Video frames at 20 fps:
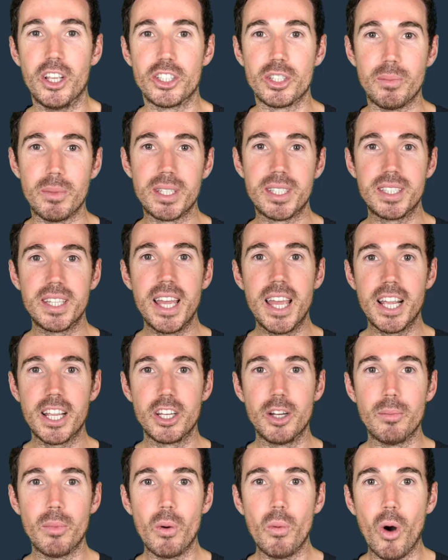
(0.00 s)
So
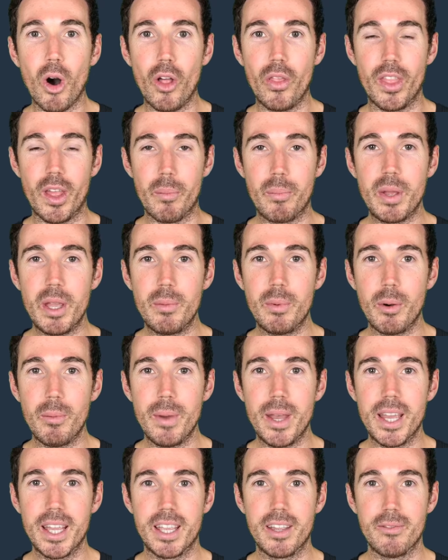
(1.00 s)
mistake number one that people
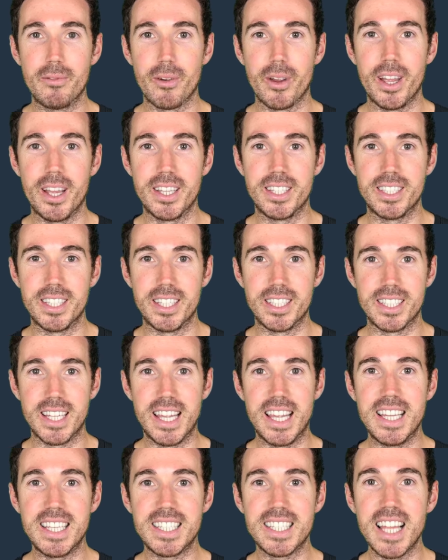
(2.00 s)
make in races
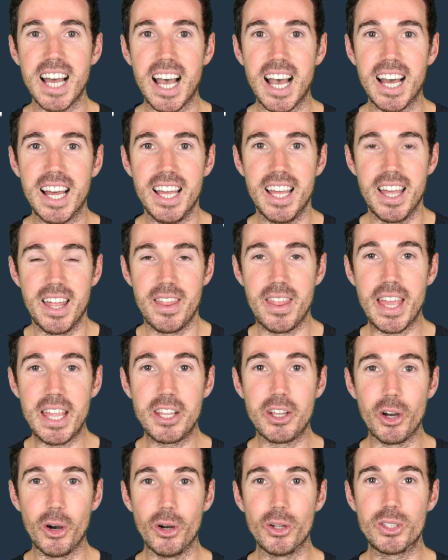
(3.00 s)
is that
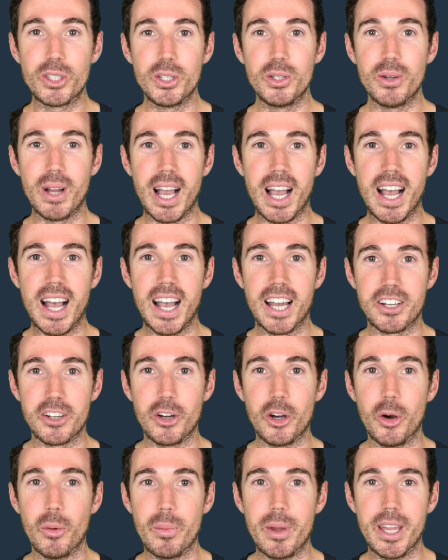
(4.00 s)
they go too
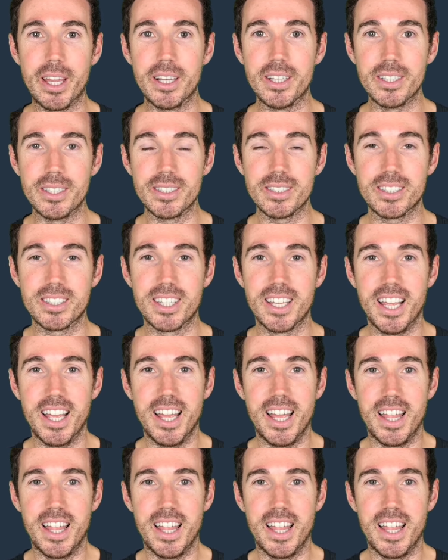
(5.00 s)
hard up hills.